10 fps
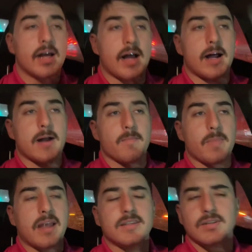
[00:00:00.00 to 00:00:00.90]
Um,
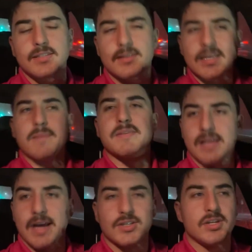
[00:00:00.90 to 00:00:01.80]
and it's, it's the same as
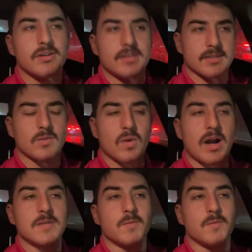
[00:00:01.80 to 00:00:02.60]
last year system wise,